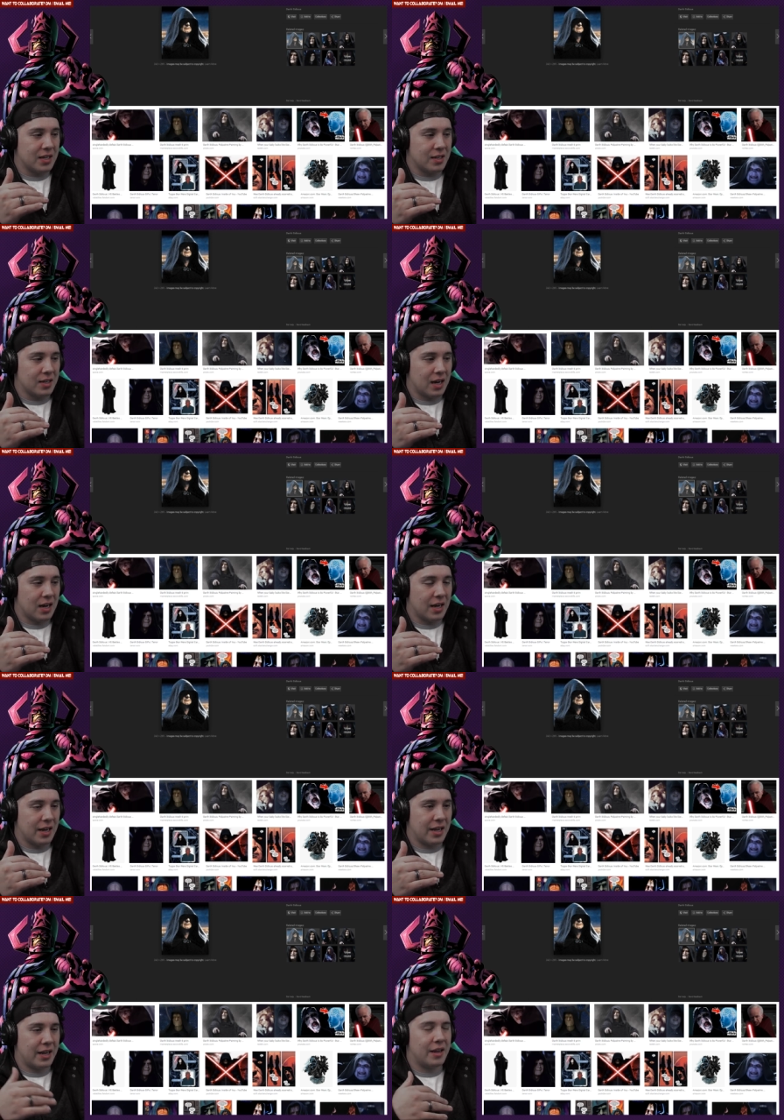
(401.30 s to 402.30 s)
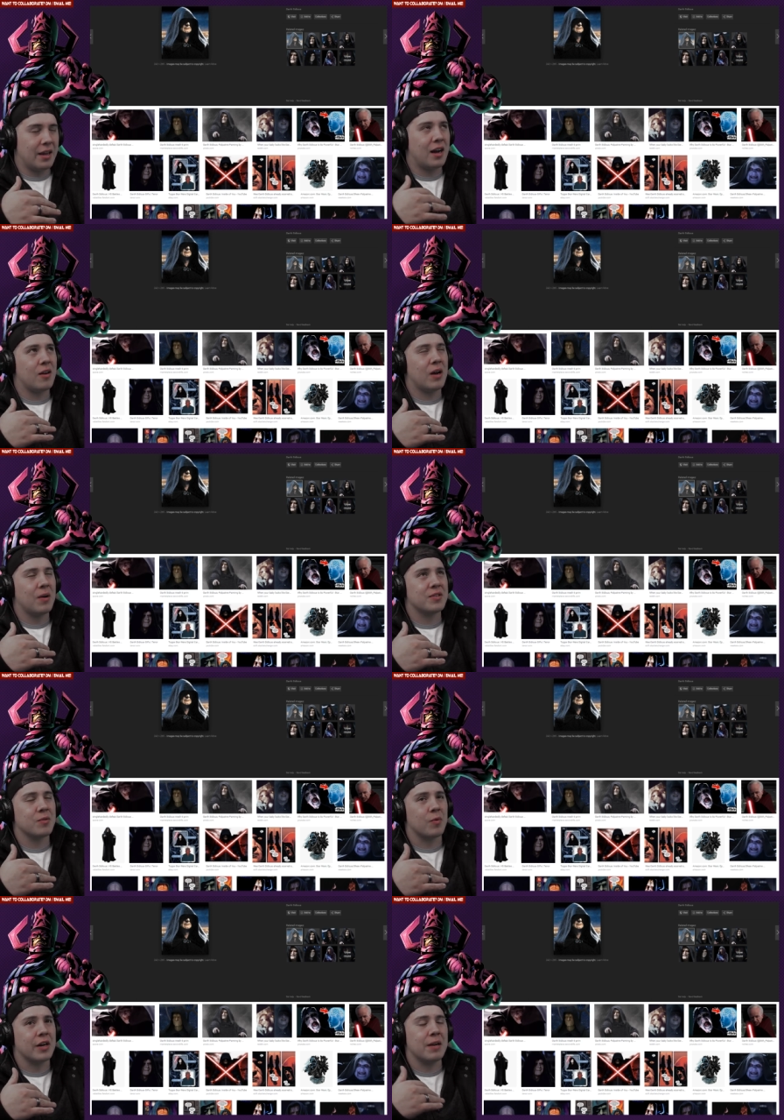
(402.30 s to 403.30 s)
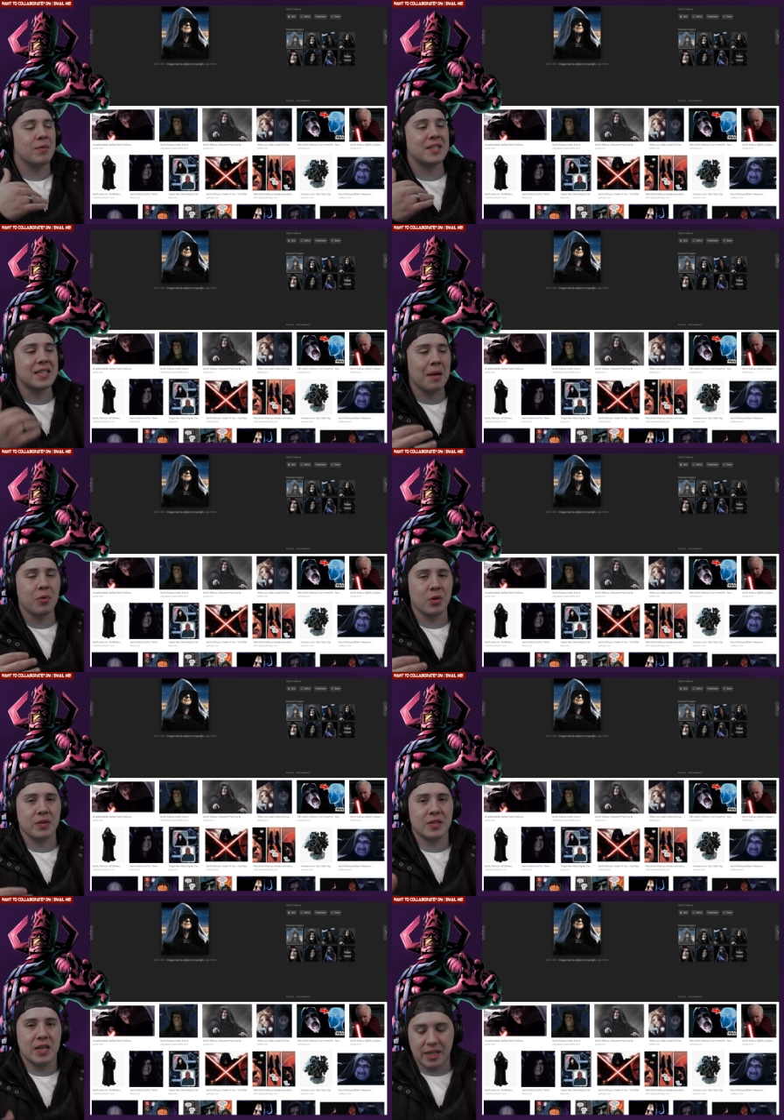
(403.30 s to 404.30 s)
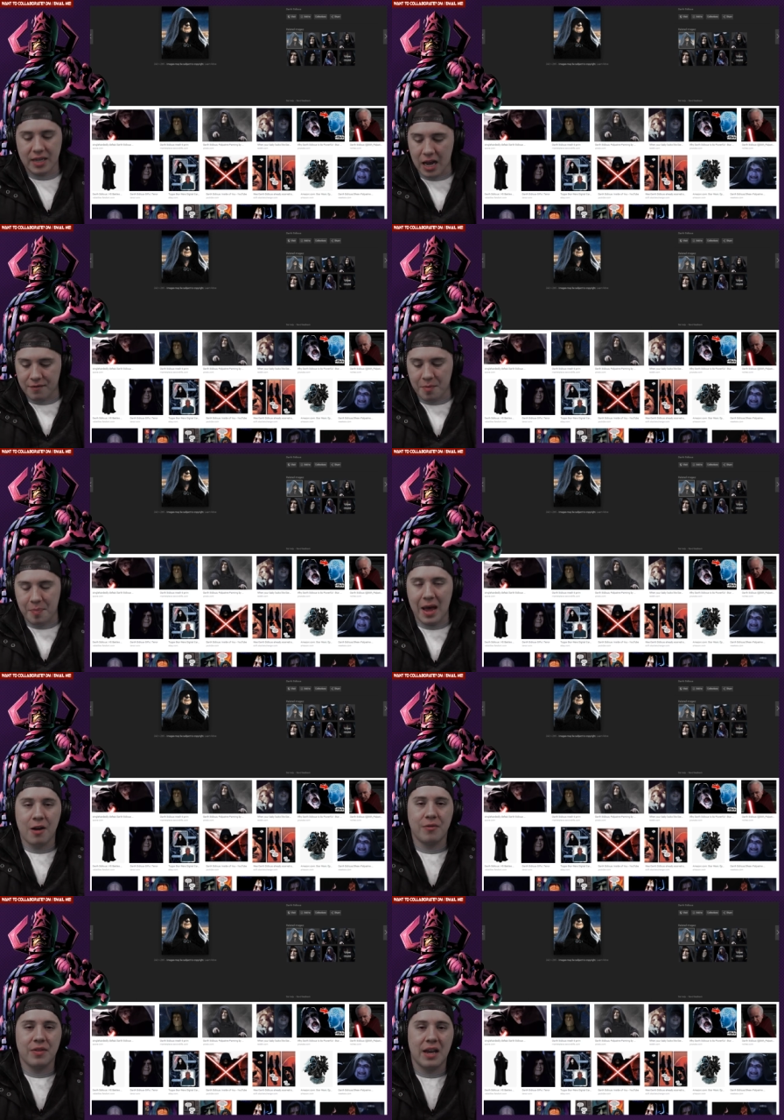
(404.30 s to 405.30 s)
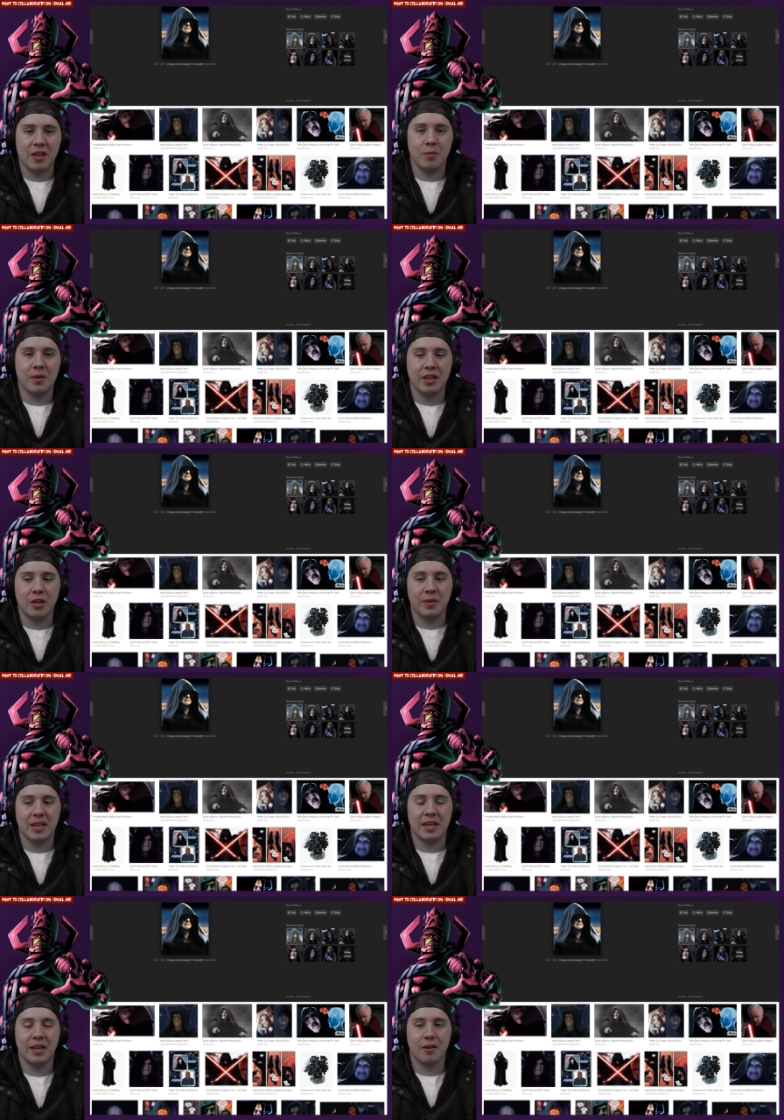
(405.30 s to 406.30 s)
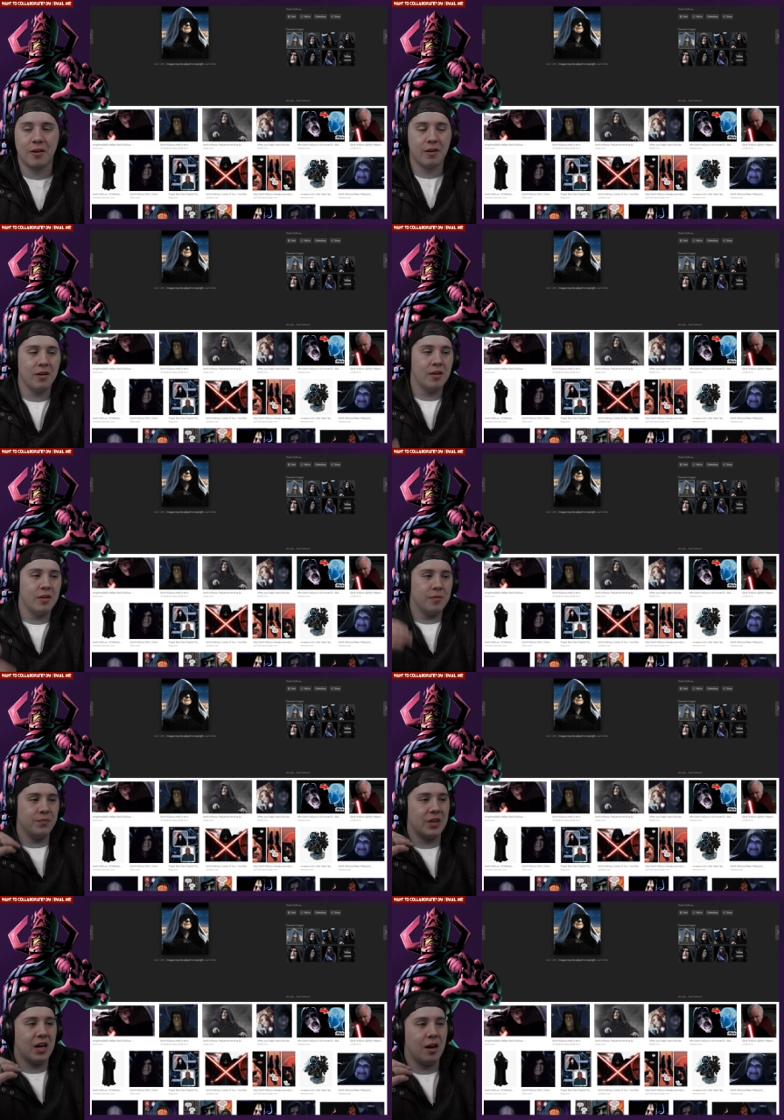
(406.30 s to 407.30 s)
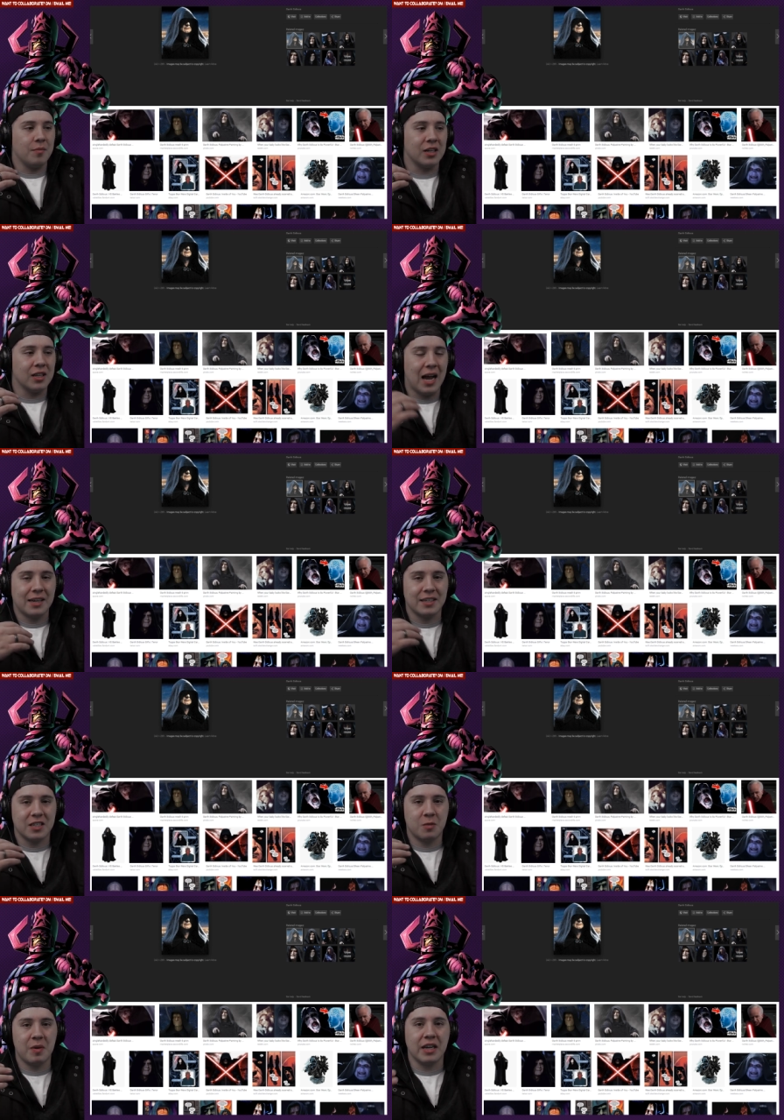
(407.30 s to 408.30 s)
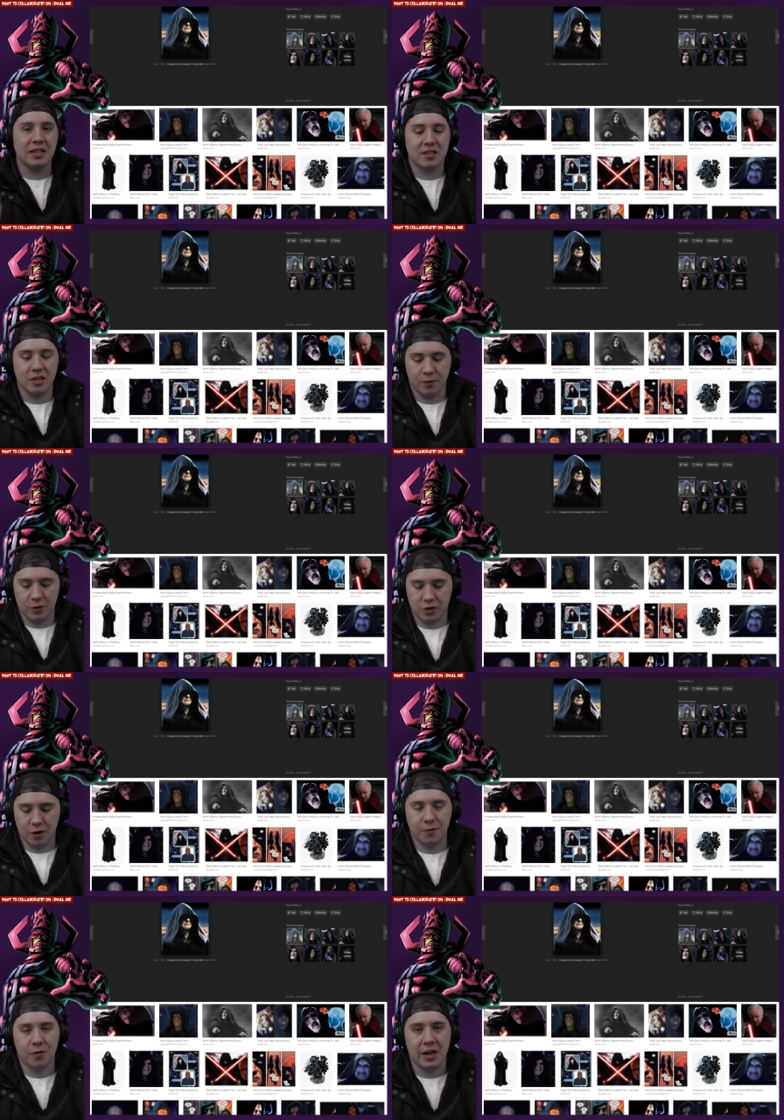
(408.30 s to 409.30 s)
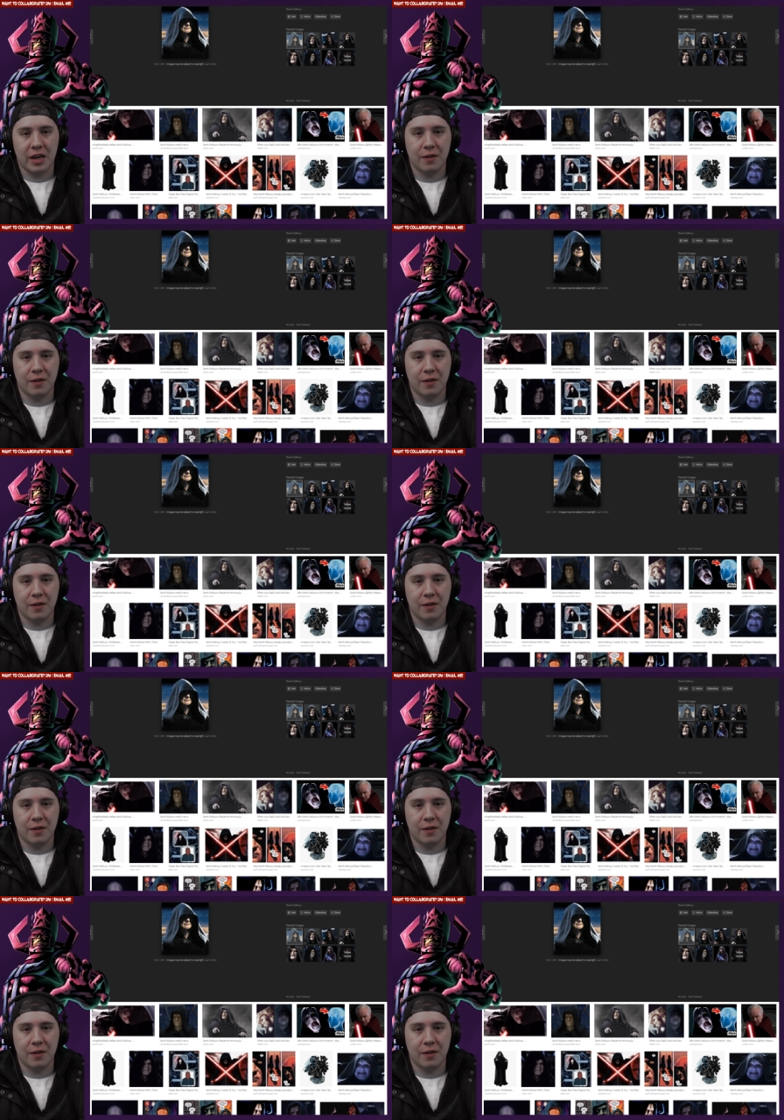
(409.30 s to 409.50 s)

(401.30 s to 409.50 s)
uh, it, how uh, what's the word? It resembles kind of the pattern that you would you would hear um, Galactus speaking to Silver Surfer in.